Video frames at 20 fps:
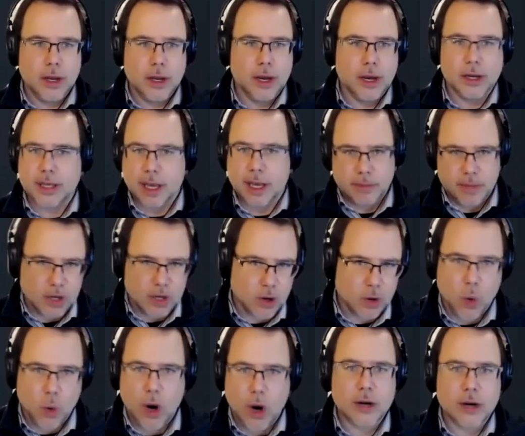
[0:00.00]
again, be
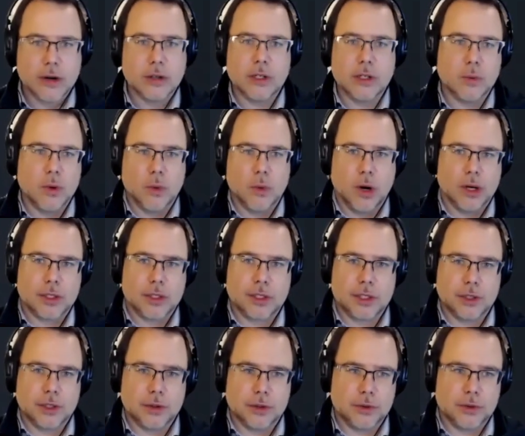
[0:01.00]
acquired? Do we want
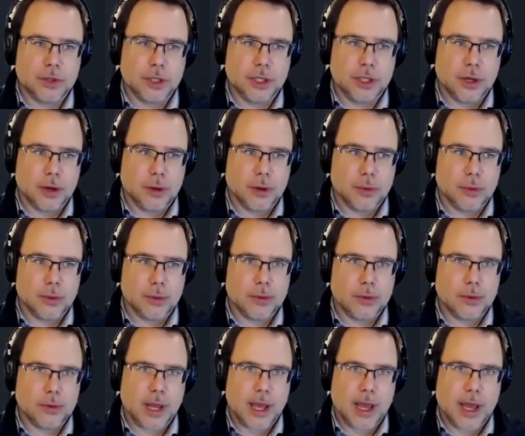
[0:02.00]
to,
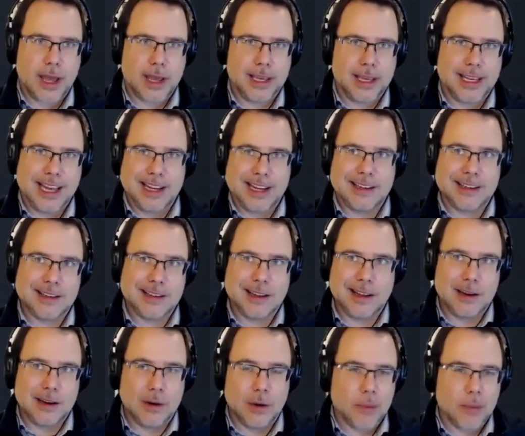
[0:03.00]
get,
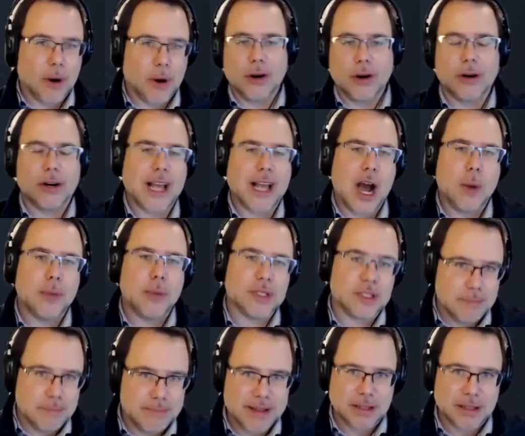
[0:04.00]
a partner to help us
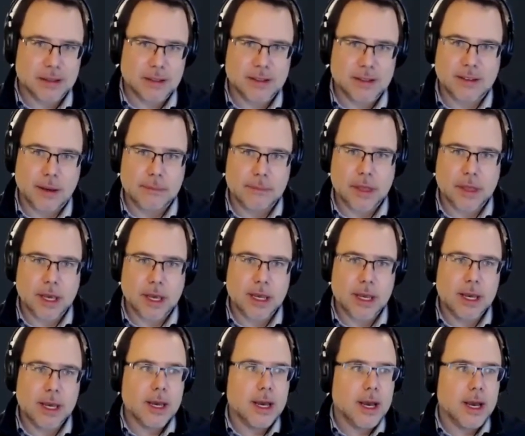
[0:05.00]
build
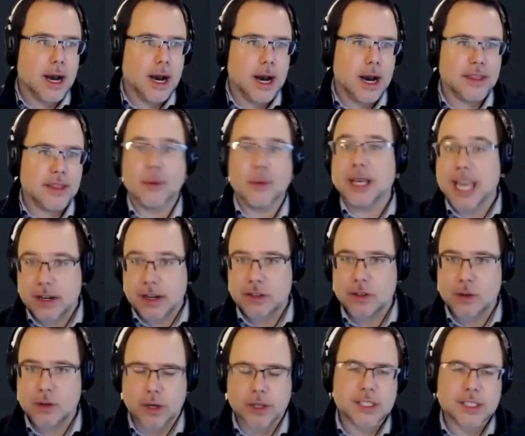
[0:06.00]
something that we can't
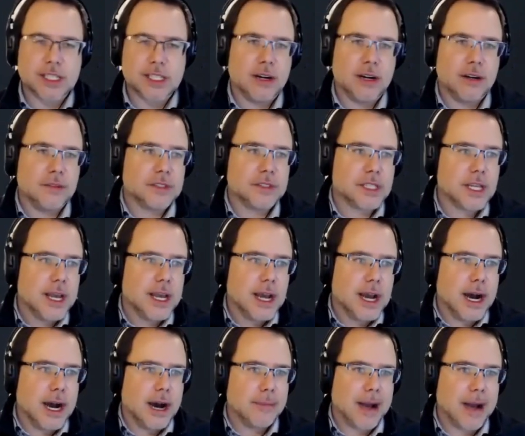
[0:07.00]
do ourselves?
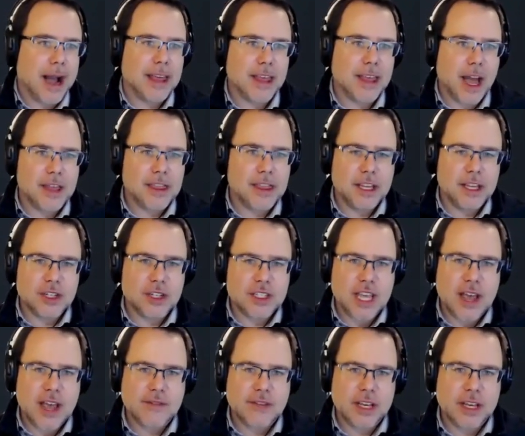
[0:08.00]
I think just
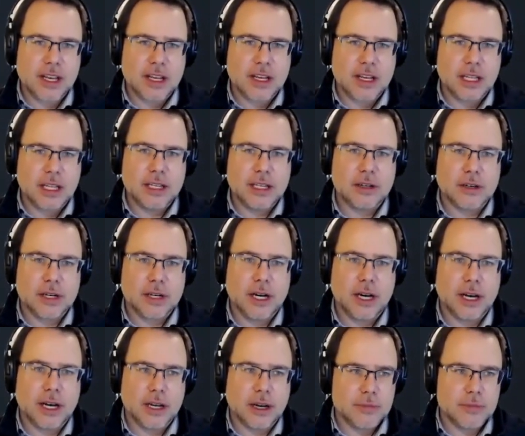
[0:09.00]
having clear
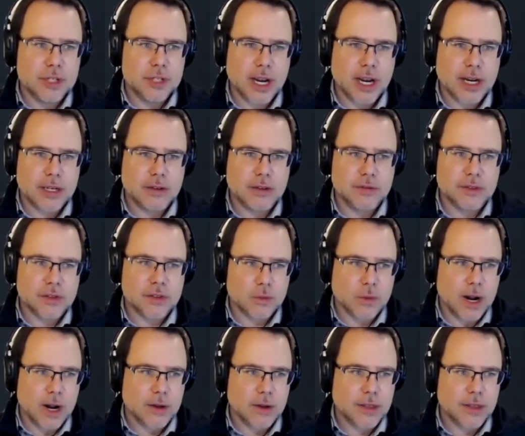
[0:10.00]
cut objectives around